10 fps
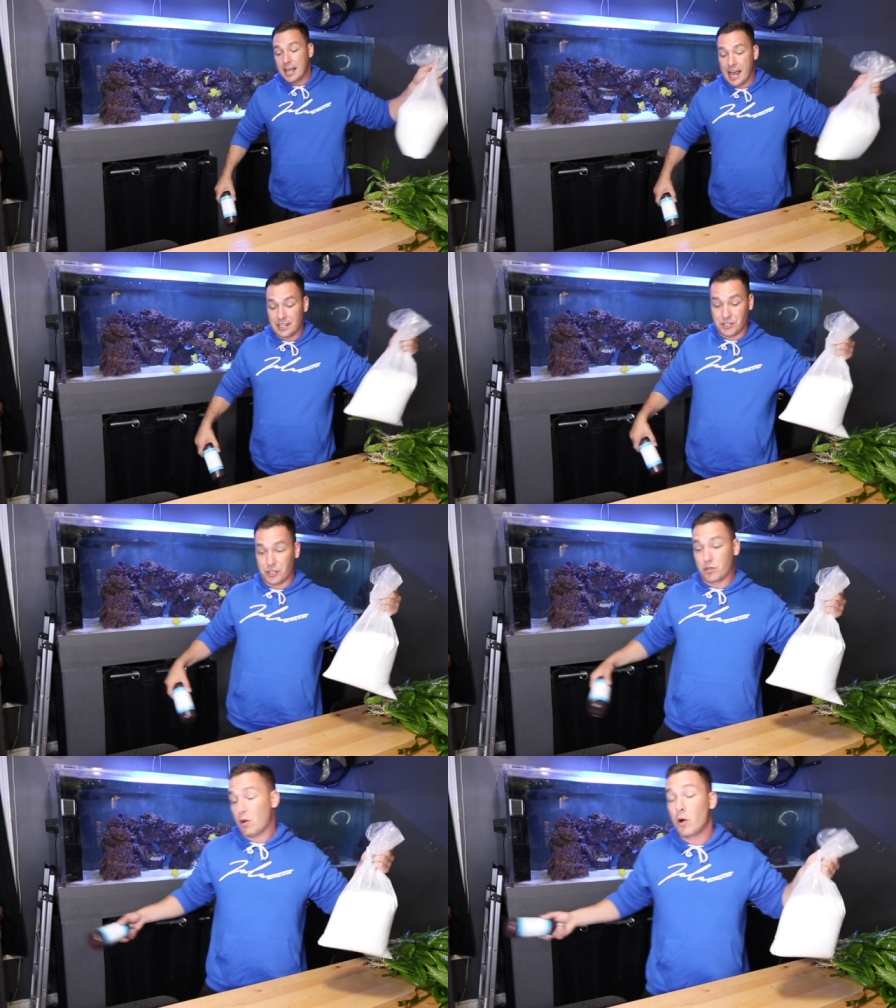at your
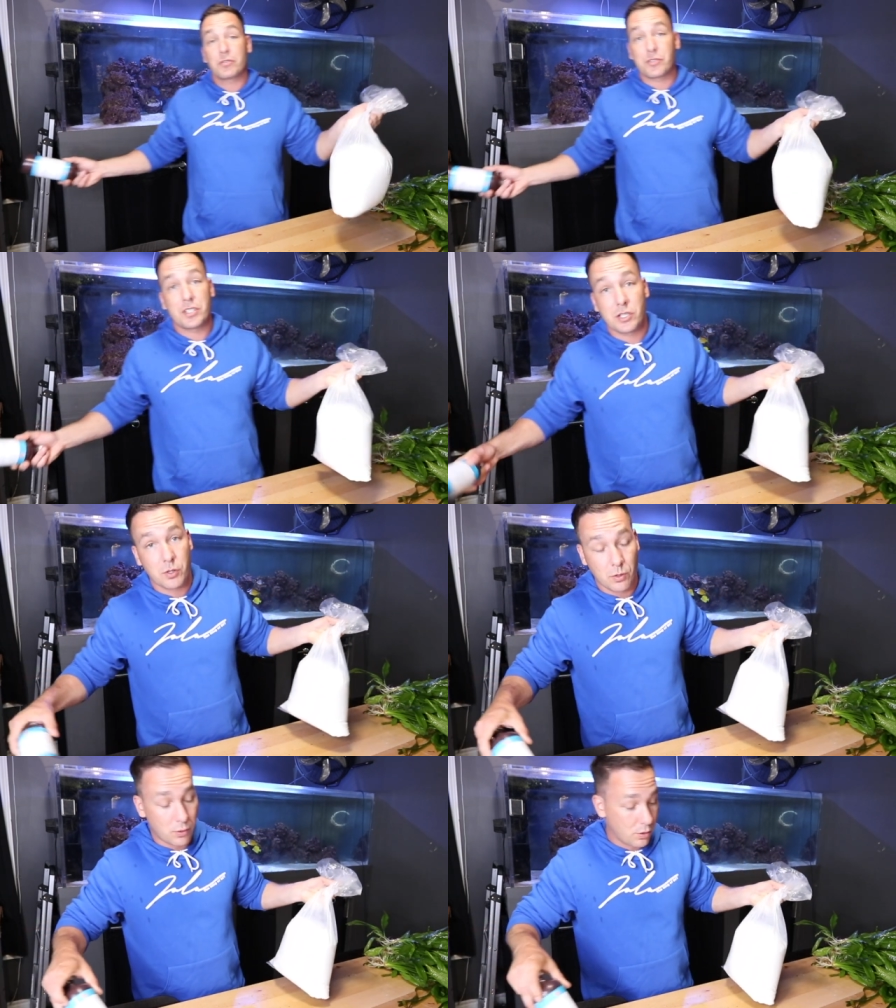grocery
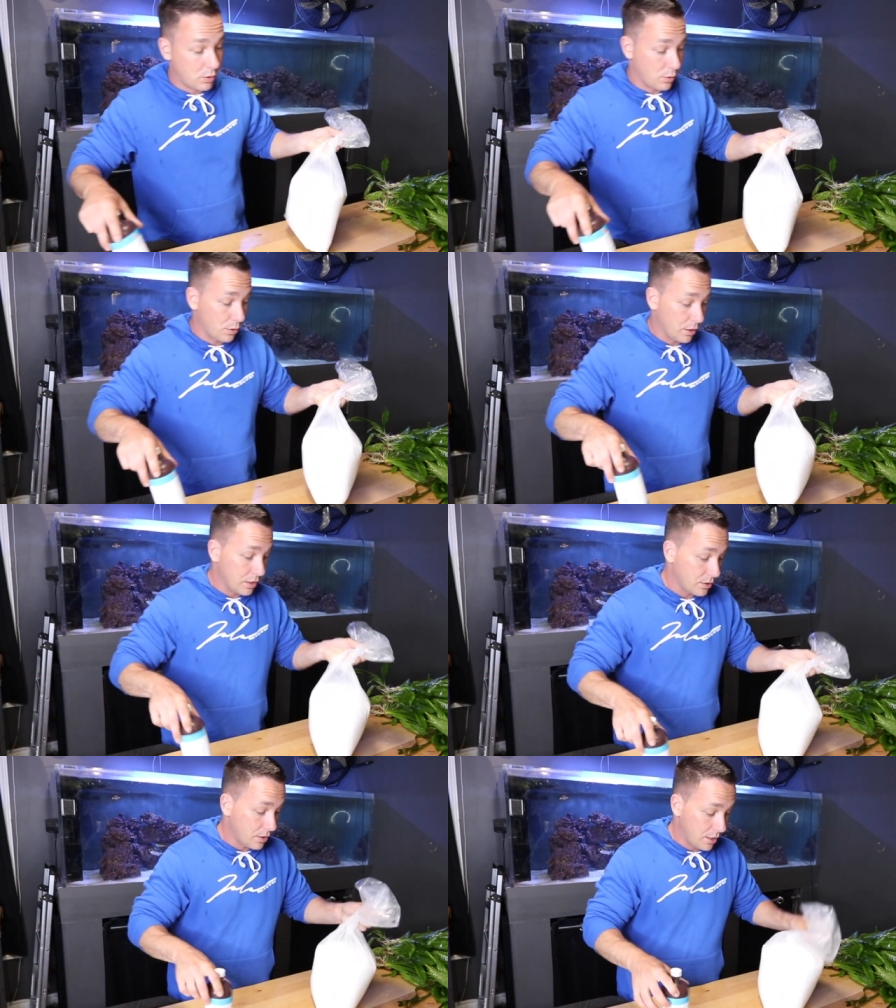store or
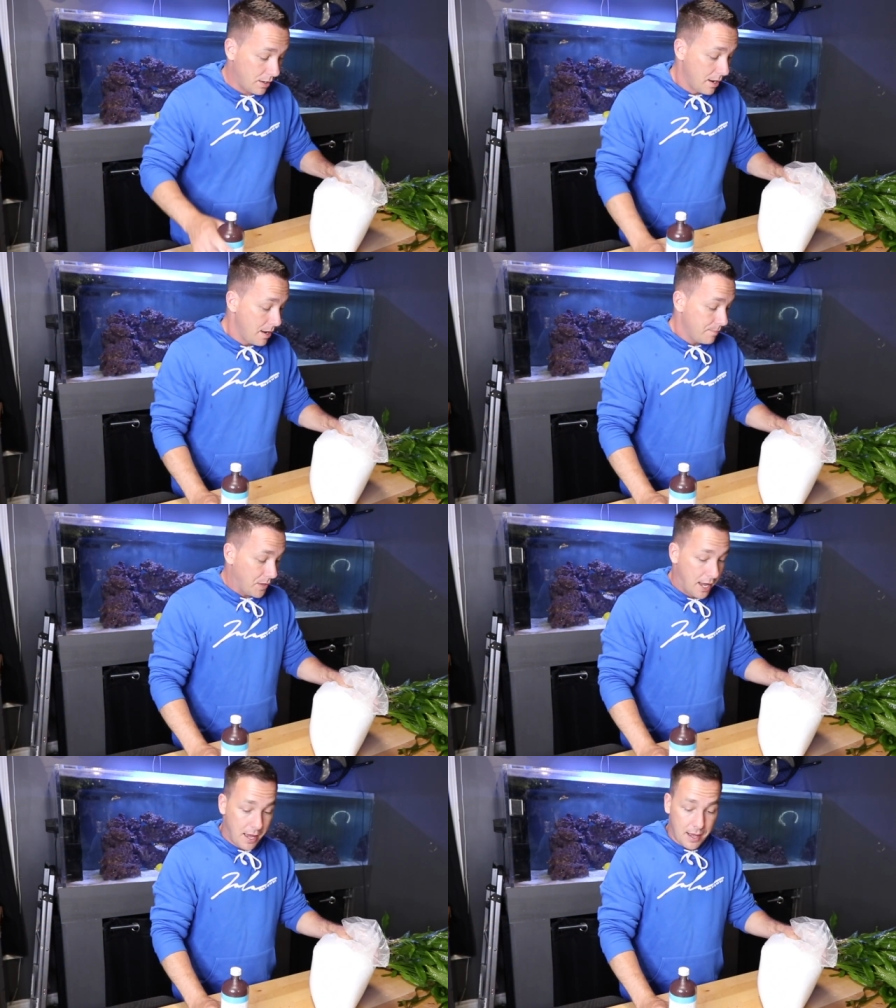
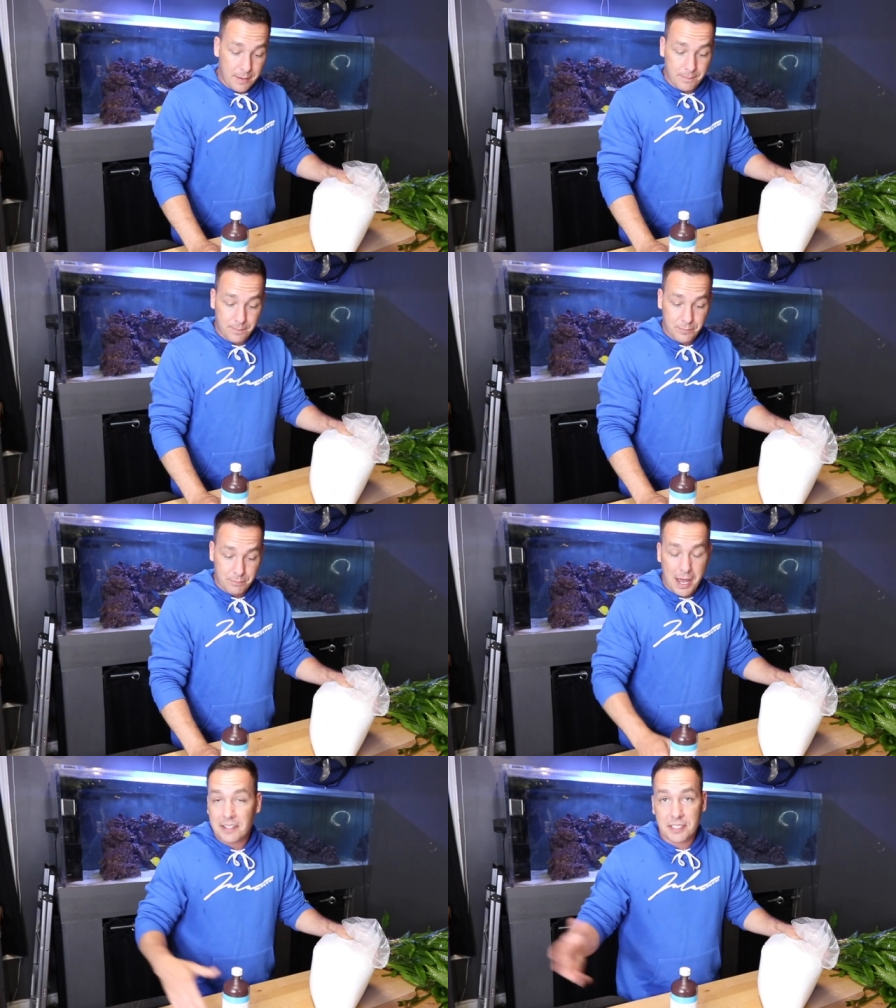um,
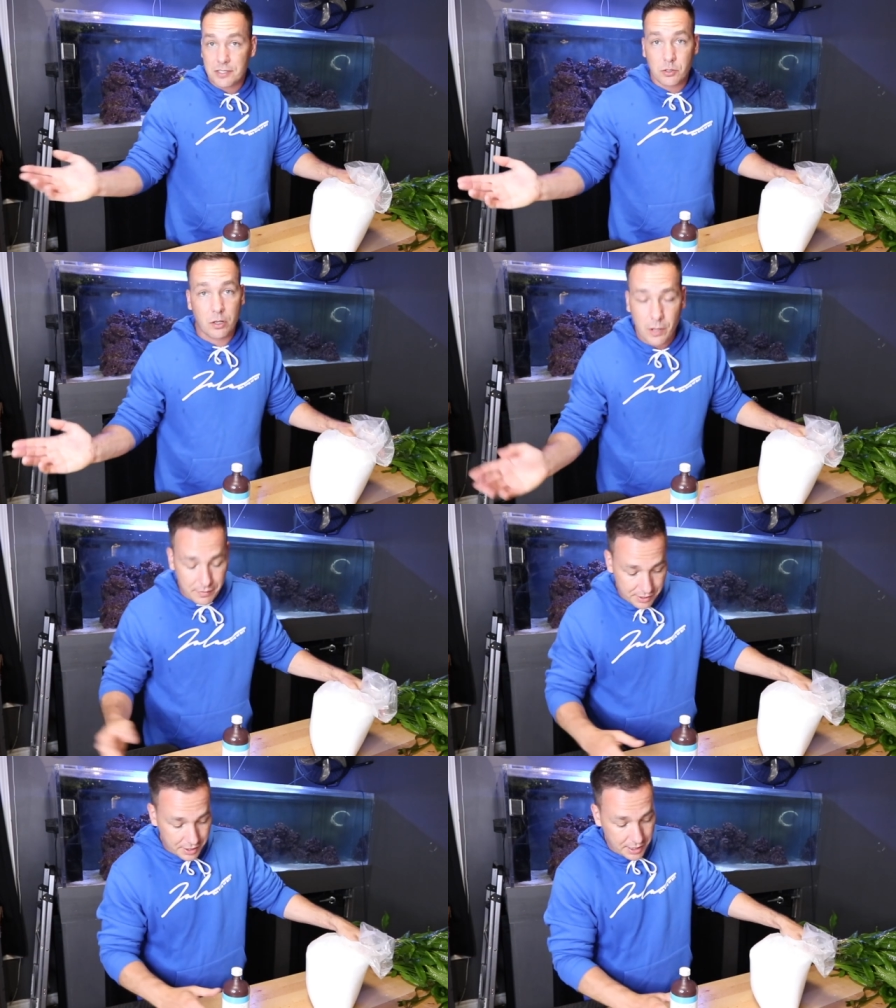medicine store,
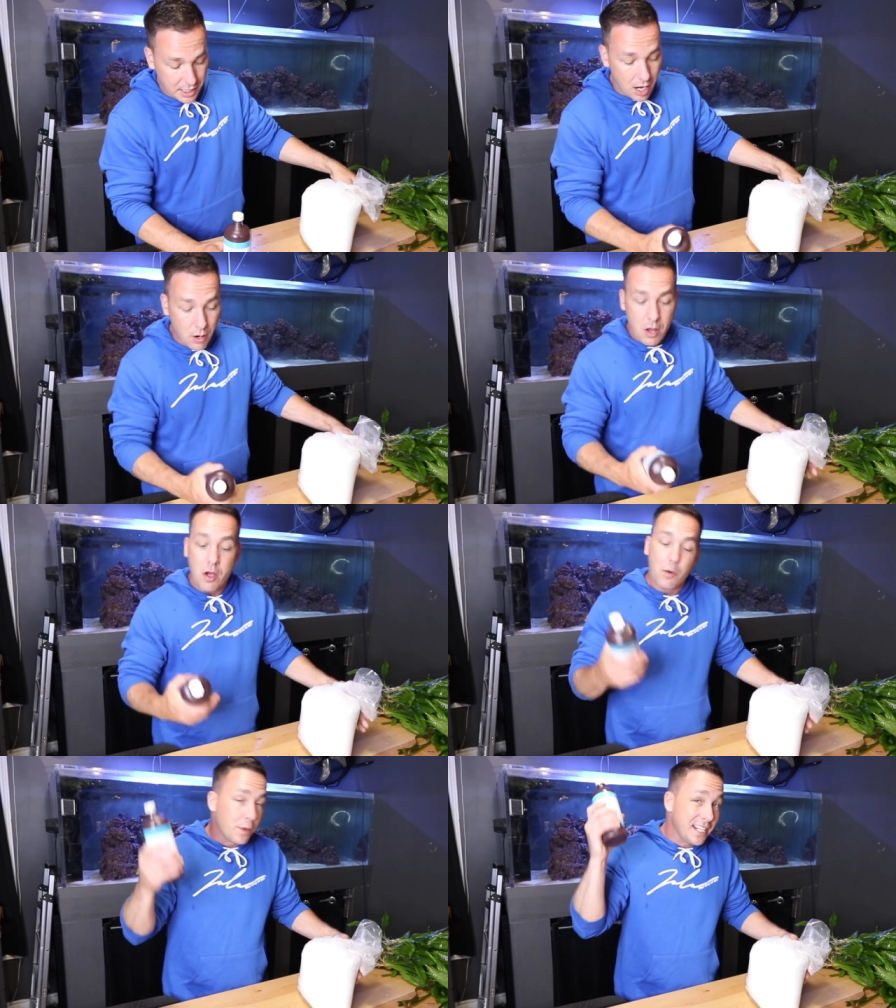wherever you're going to go.
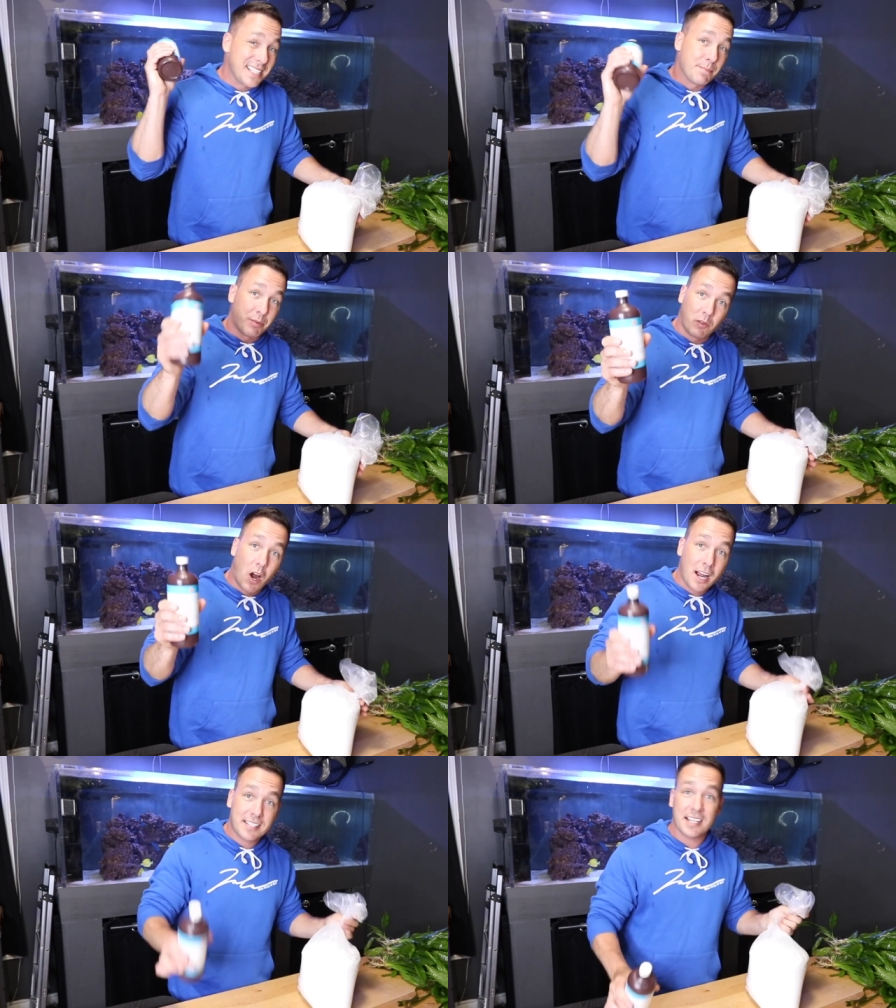We need some
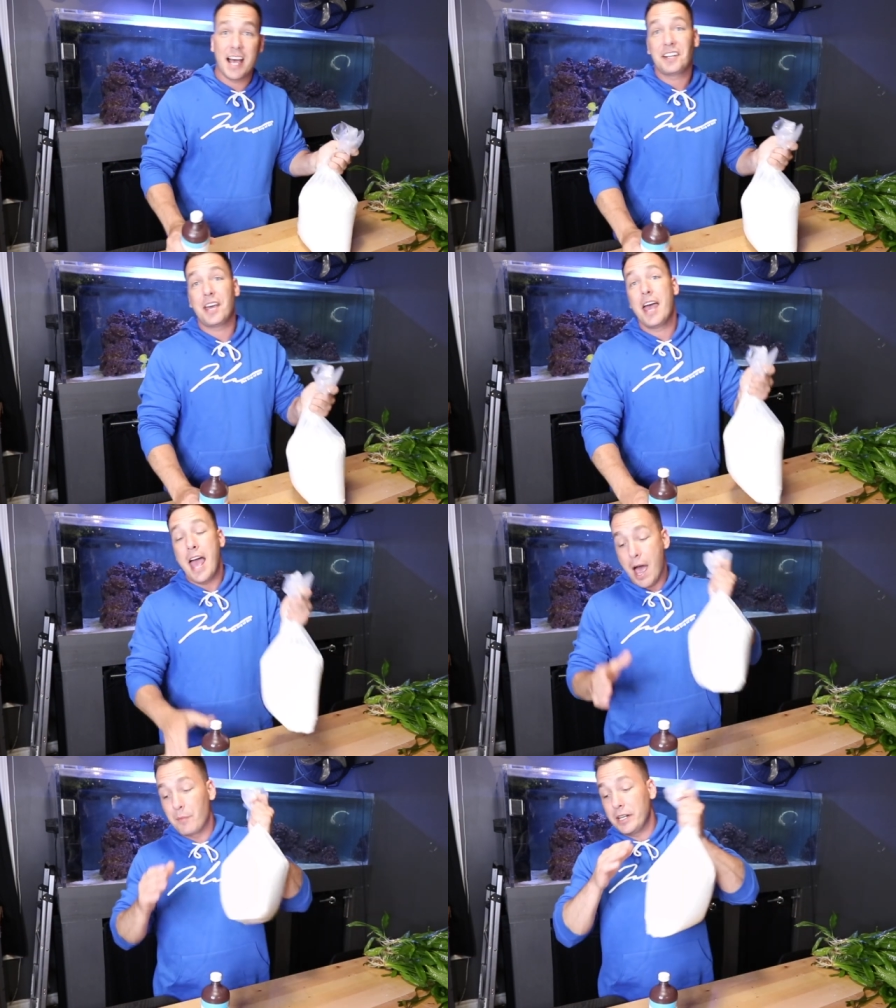peroxide
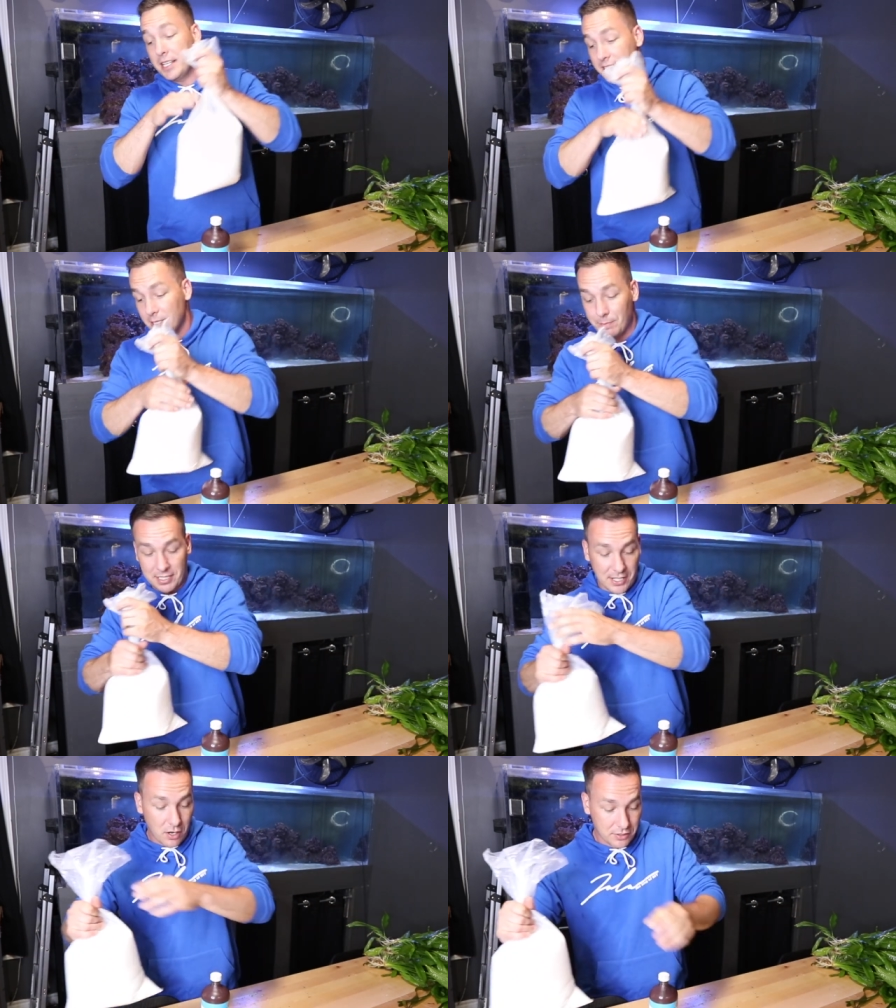and we need some
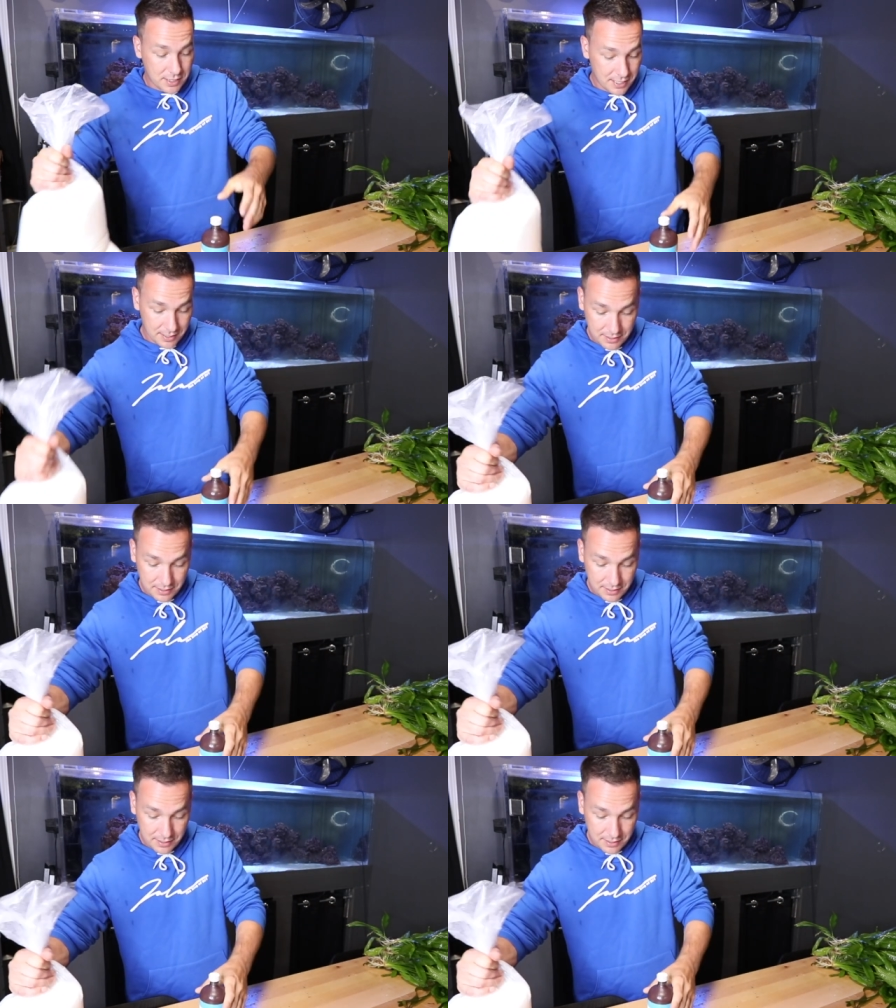salt.